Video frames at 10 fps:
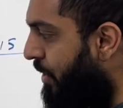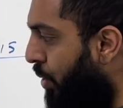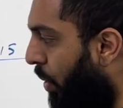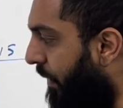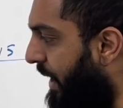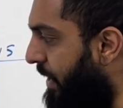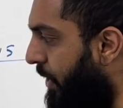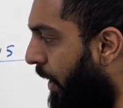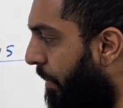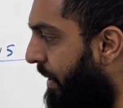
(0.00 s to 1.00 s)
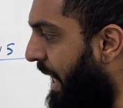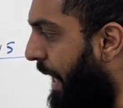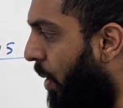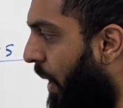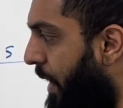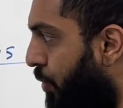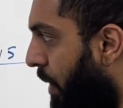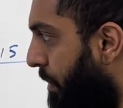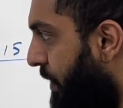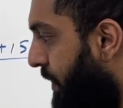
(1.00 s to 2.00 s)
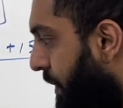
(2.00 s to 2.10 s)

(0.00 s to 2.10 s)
2 of guitar, piano and drums.